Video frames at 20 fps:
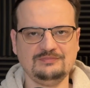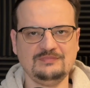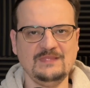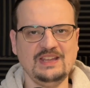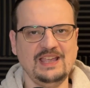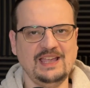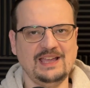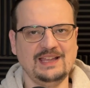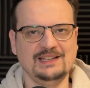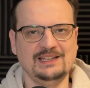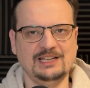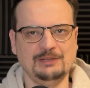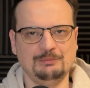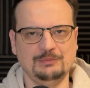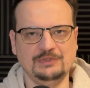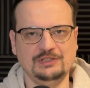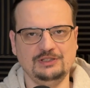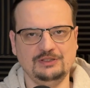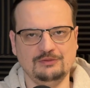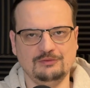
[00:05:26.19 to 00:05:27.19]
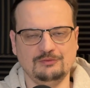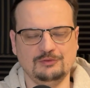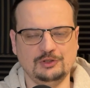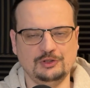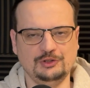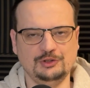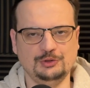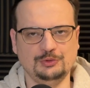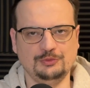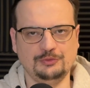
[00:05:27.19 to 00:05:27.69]
and let me
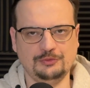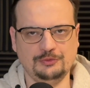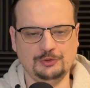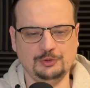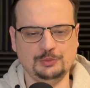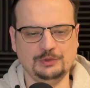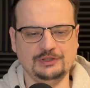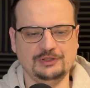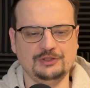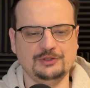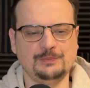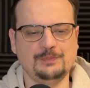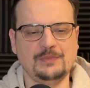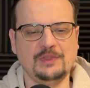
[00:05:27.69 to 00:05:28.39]
run you through it.